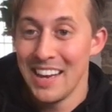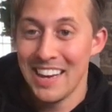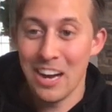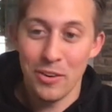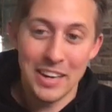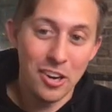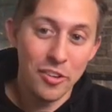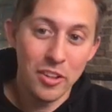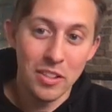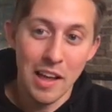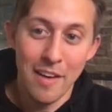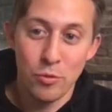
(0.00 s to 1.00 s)
Now, here on
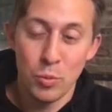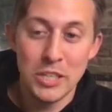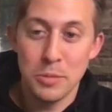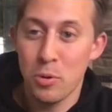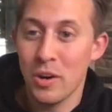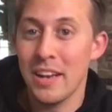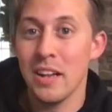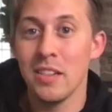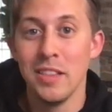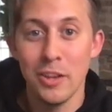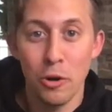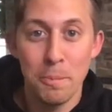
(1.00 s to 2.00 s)
the left, we just put in a
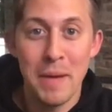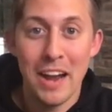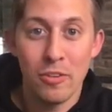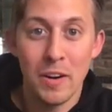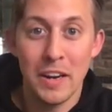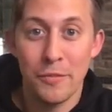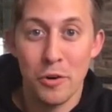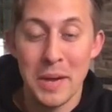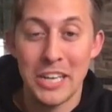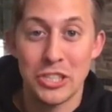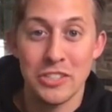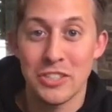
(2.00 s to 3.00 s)
little background
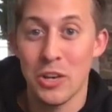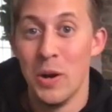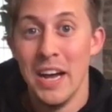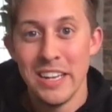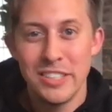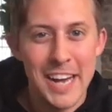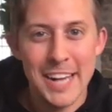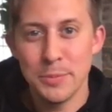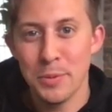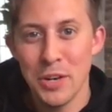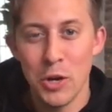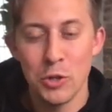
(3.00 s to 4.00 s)
information so
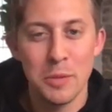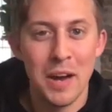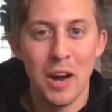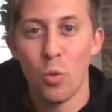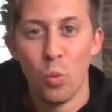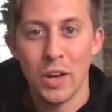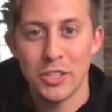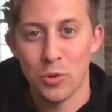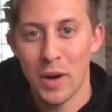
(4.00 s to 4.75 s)
Jasper knows about what to